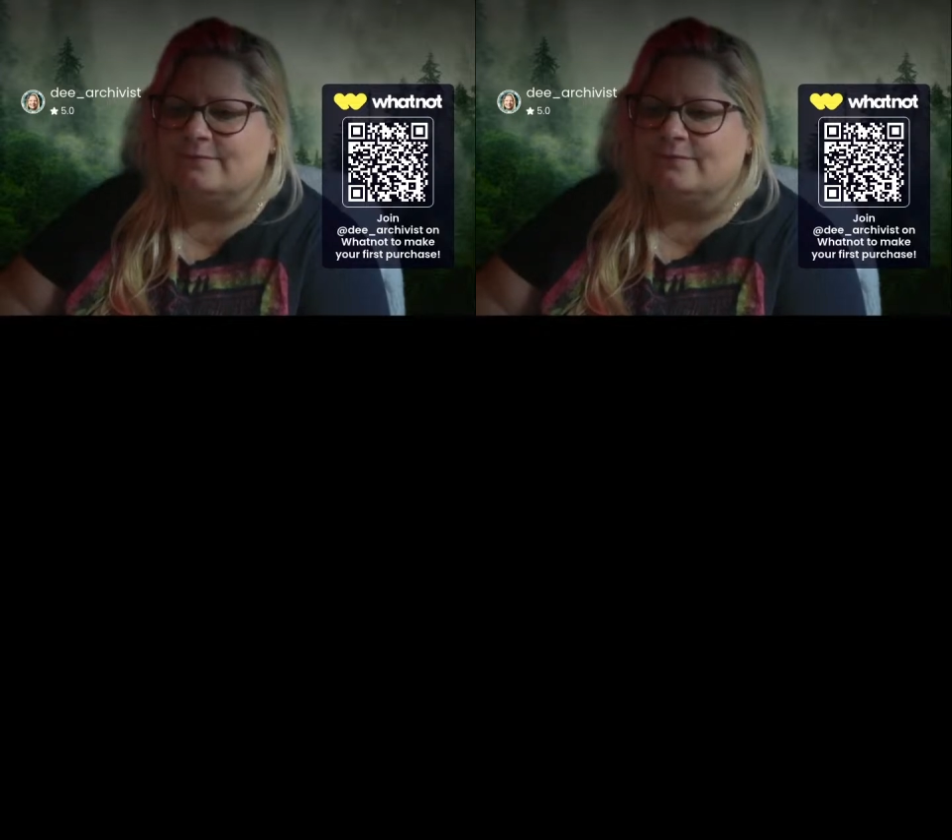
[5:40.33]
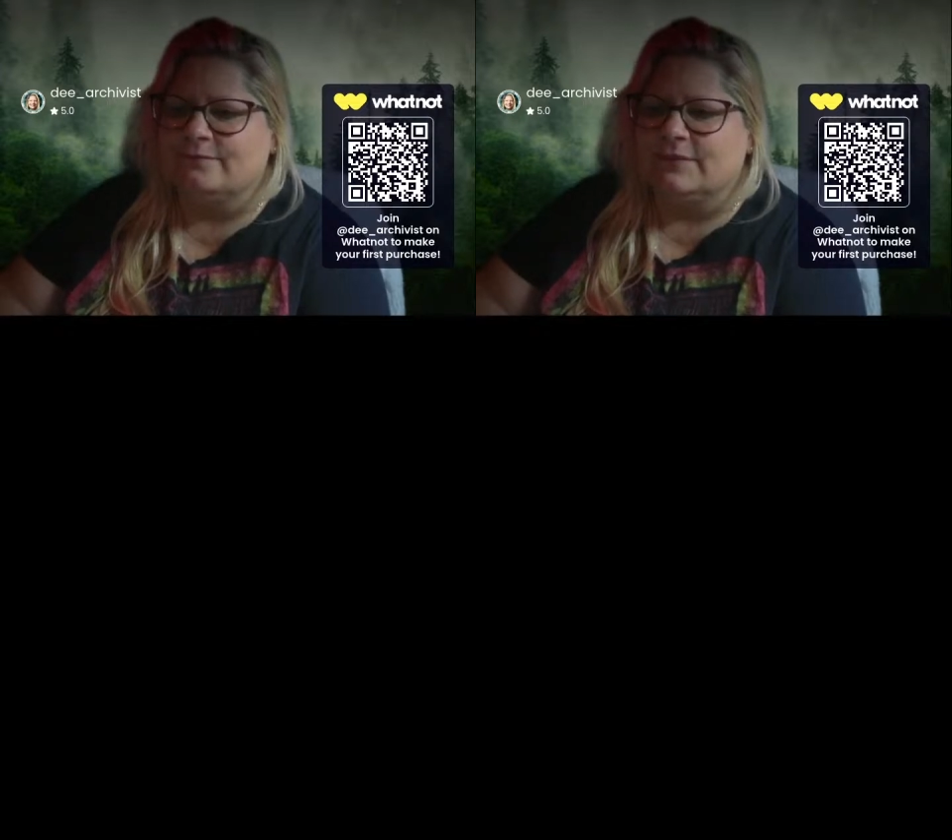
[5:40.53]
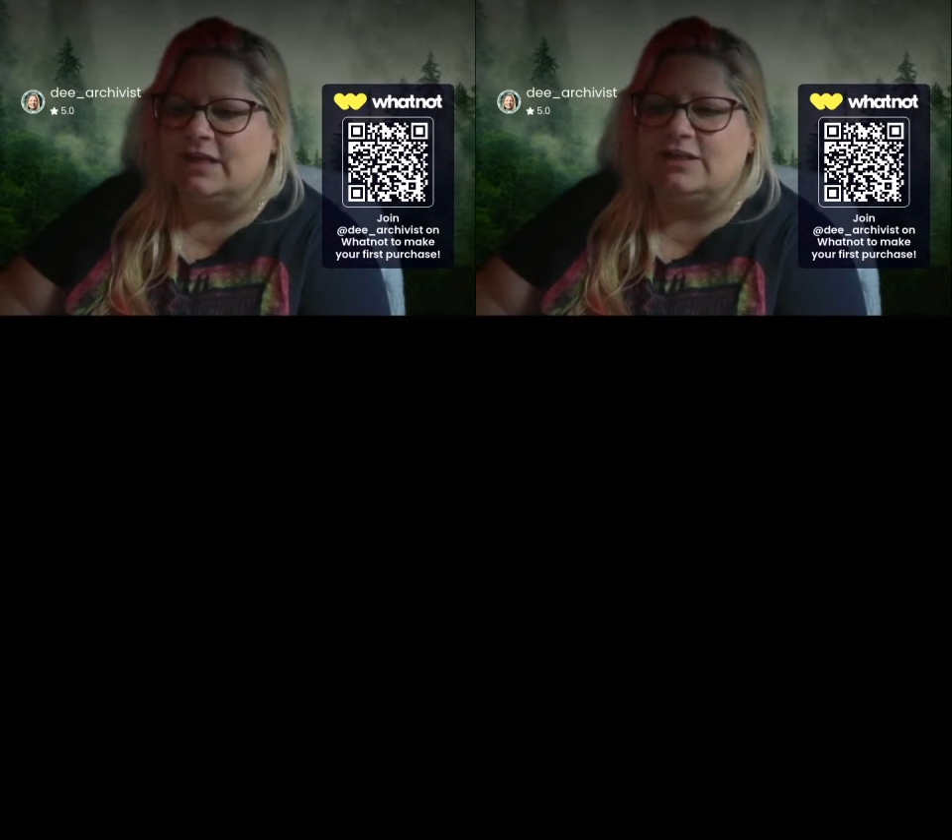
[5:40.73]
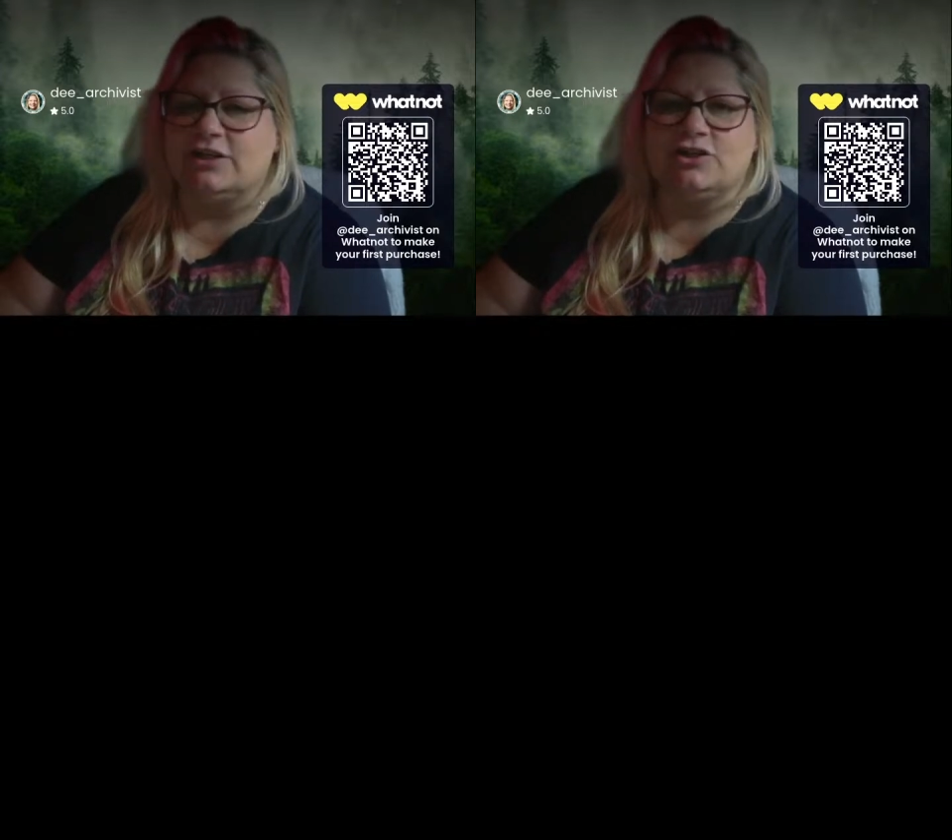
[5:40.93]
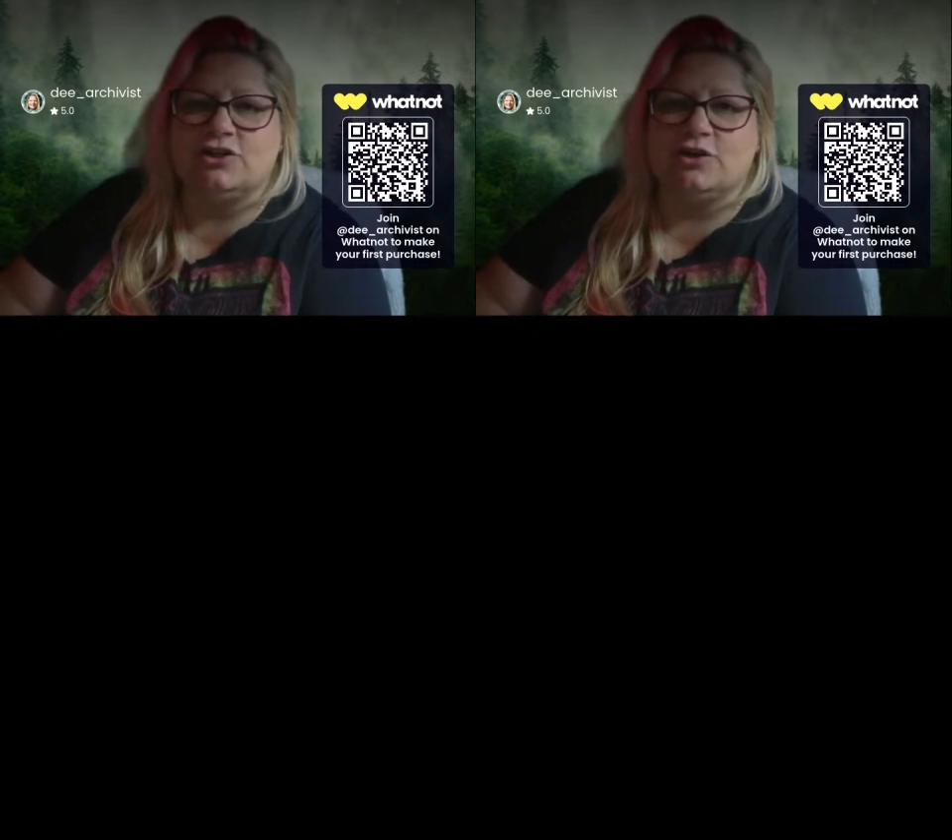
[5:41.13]
It didn't
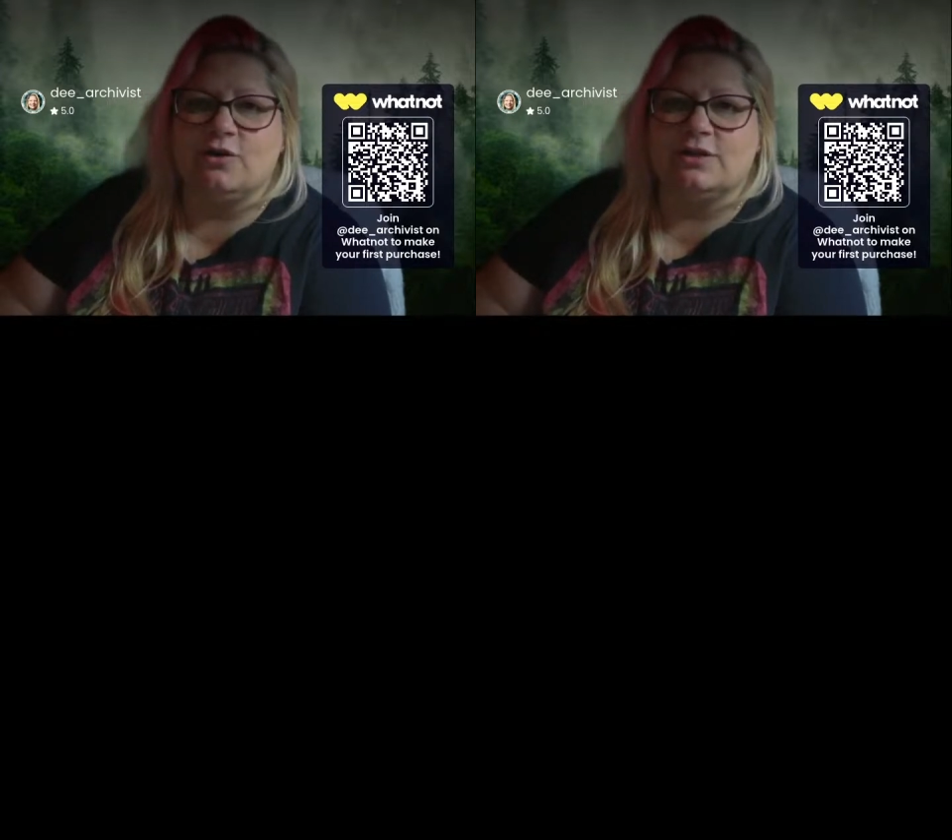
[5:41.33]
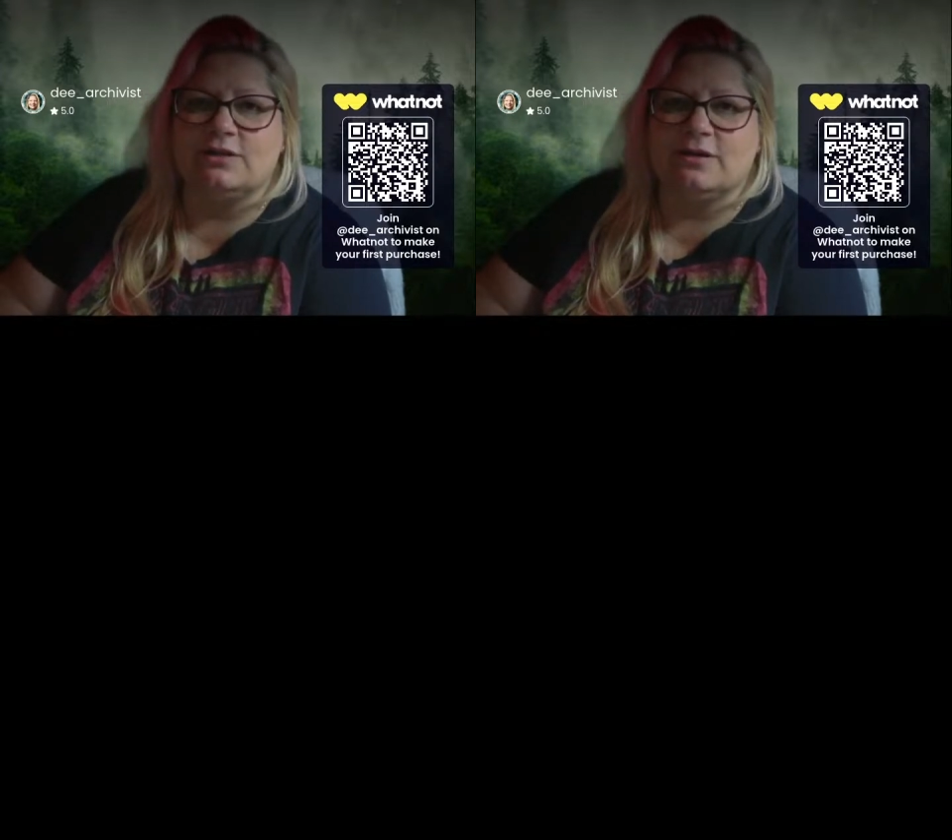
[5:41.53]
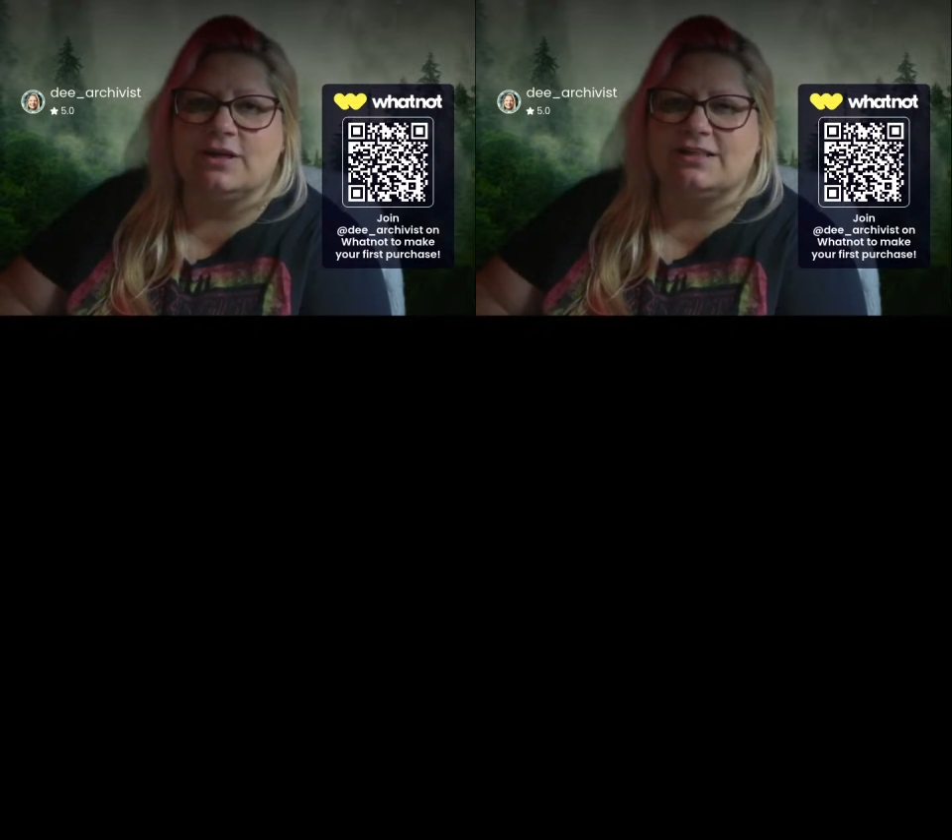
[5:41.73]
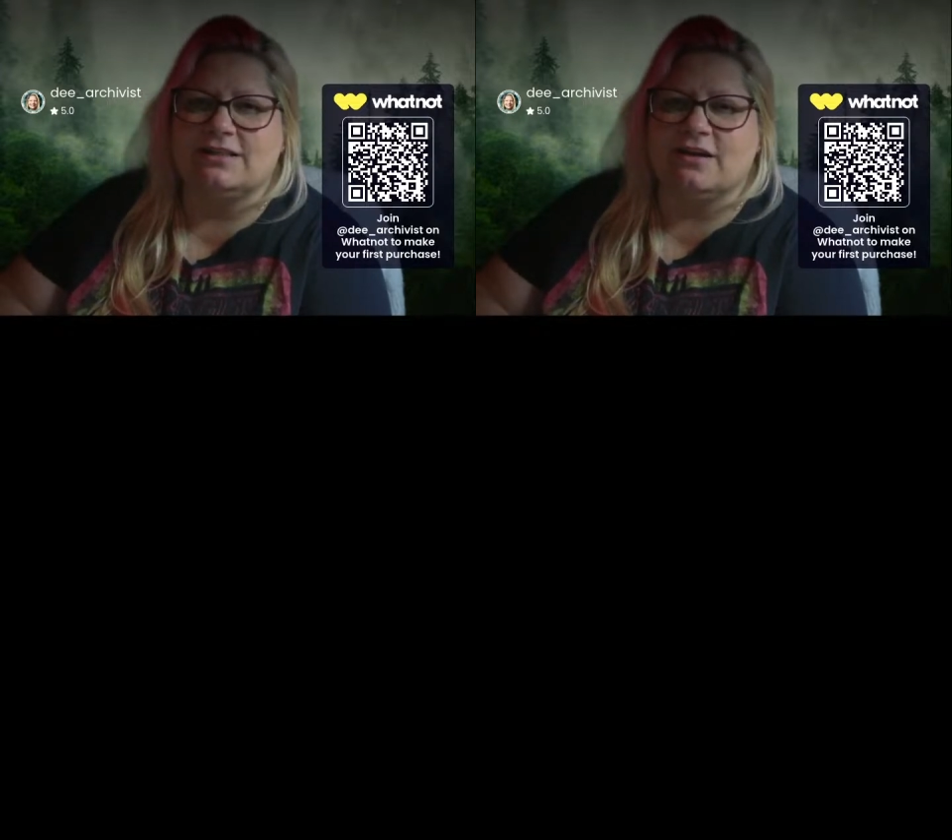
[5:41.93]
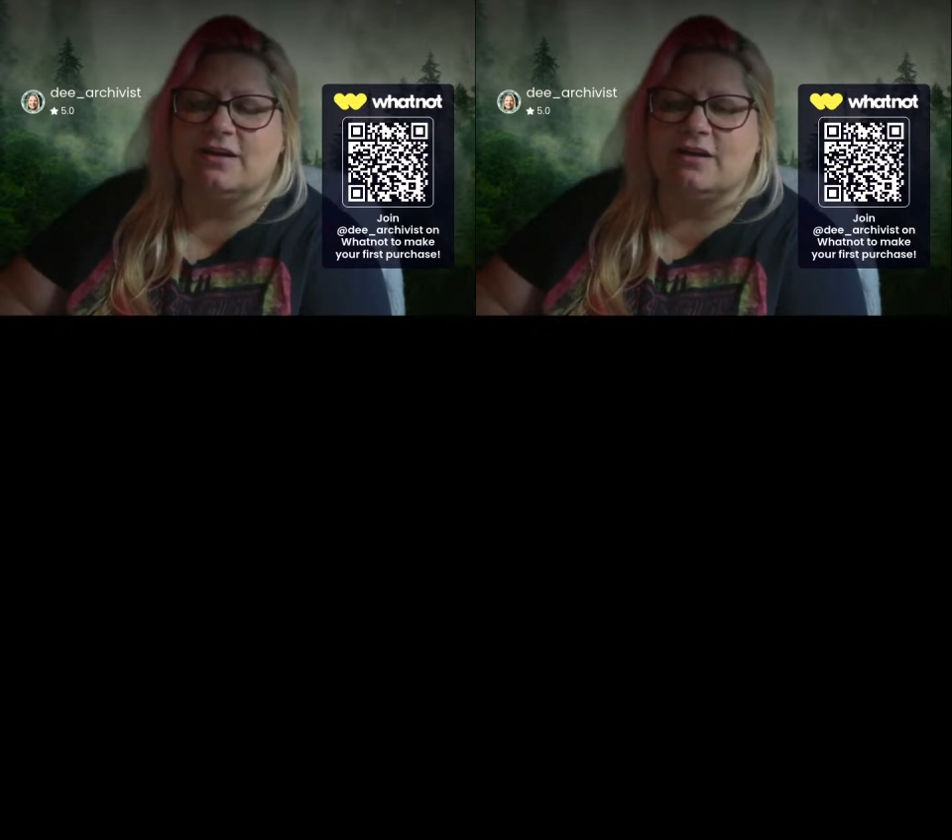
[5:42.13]
show us because
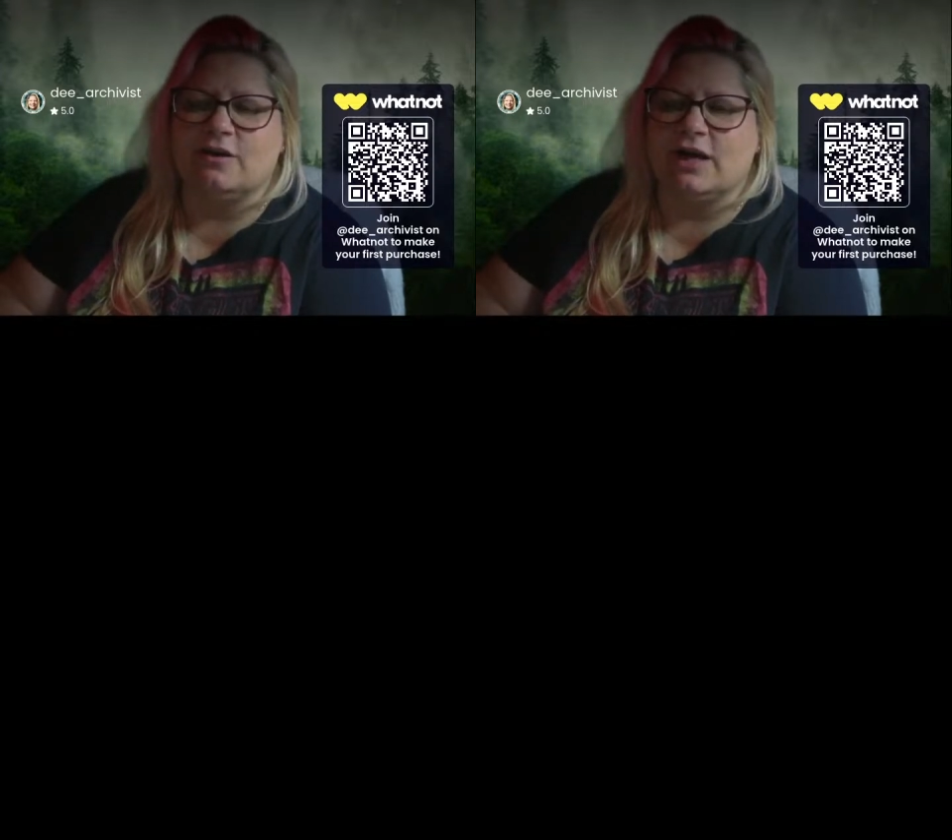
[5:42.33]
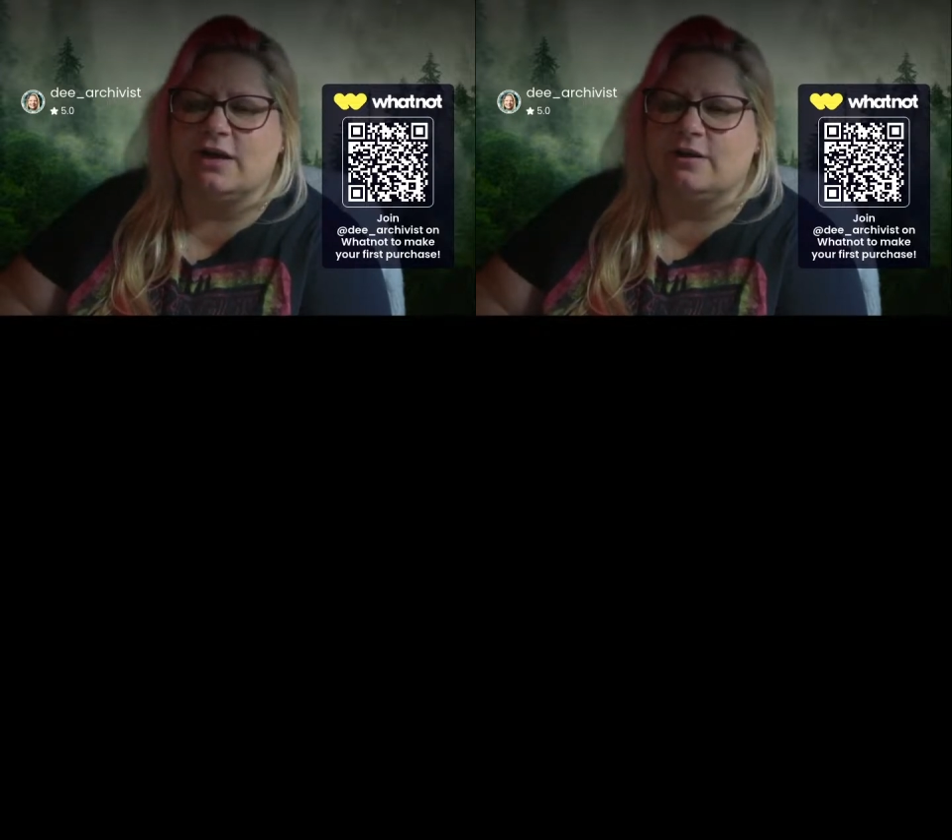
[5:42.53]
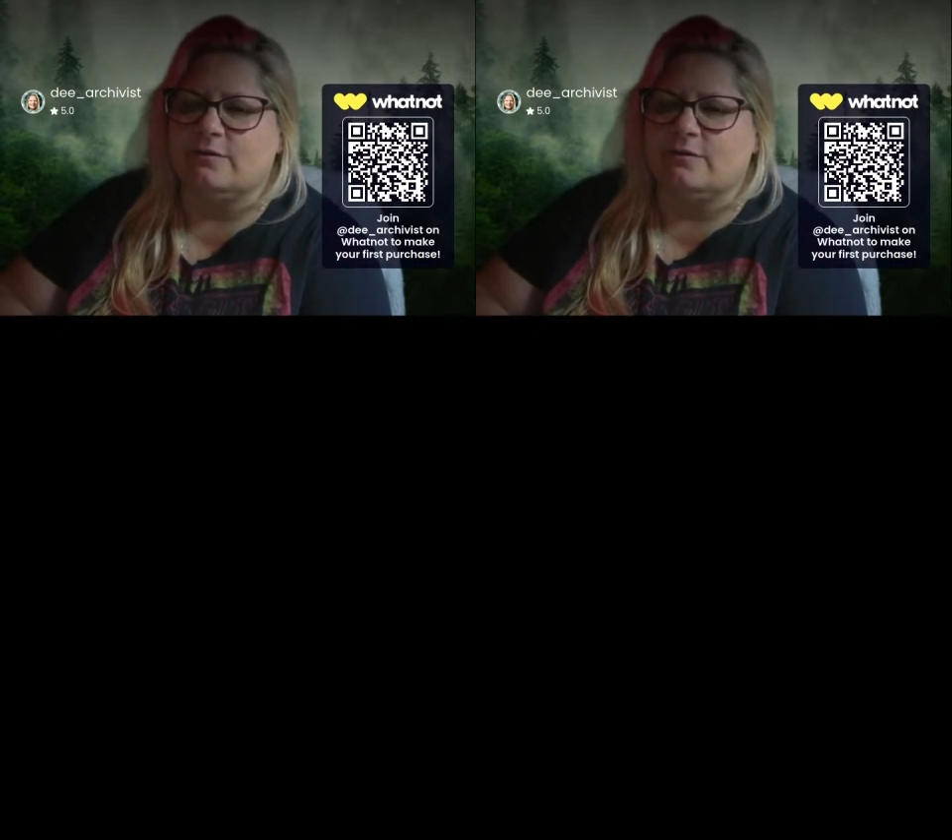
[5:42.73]
okay.